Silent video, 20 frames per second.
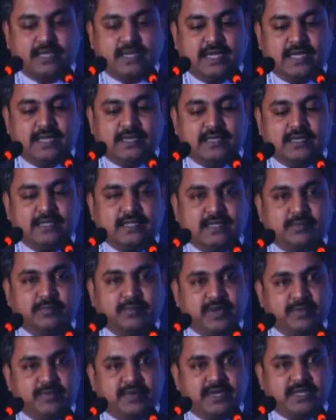And
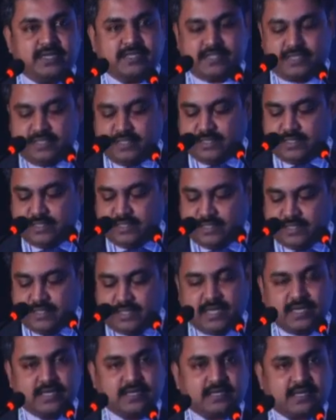implementation,
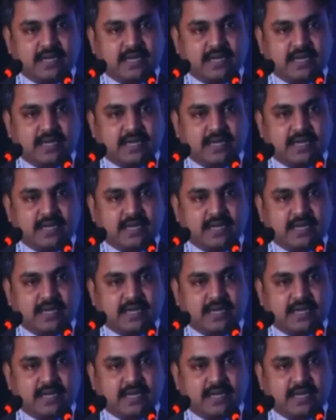I